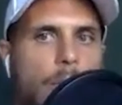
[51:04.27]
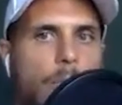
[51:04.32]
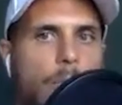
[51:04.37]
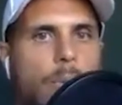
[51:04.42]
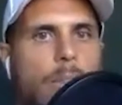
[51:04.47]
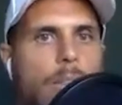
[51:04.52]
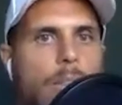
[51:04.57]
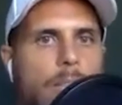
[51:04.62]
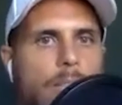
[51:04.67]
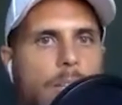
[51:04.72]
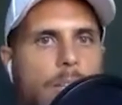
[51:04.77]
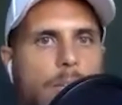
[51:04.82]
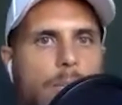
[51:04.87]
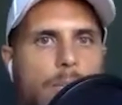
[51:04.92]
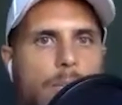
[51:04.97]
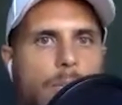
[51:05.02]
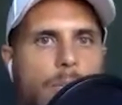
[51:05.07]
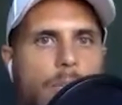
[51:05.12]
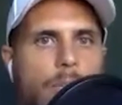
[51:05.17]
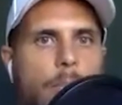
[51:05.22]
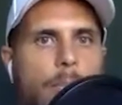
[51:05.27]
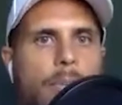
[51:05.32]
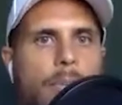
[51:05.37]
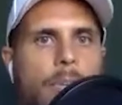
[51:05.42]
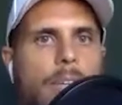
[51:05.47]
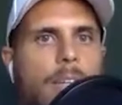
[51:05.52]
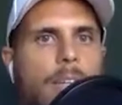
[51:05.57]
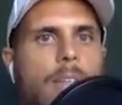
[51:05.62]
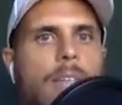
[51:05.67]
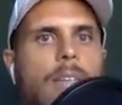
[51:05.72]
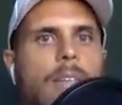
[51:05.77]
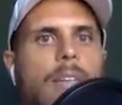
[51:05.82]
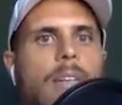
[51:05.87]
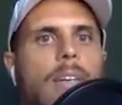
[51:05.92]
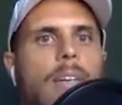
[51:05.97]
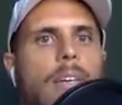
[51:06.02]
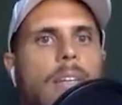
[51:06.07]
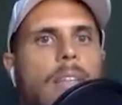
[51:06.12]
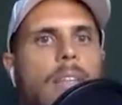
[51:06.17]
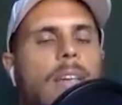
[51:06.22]
with the territory operator,
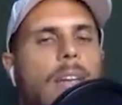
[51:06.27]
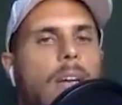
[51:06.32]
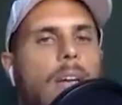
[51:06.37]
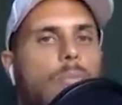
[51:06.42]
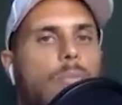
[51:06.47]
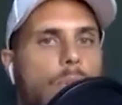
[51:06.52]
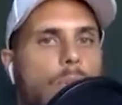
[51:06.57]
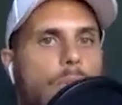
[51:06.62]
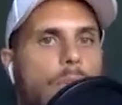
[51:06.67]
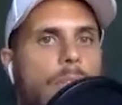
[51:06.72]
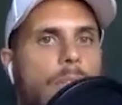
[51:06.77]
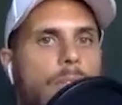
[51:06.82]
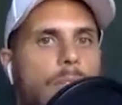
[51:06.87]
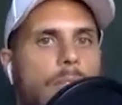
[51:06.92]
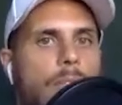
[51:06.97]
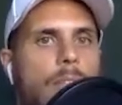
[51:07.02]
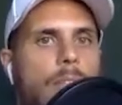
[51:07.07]
than I would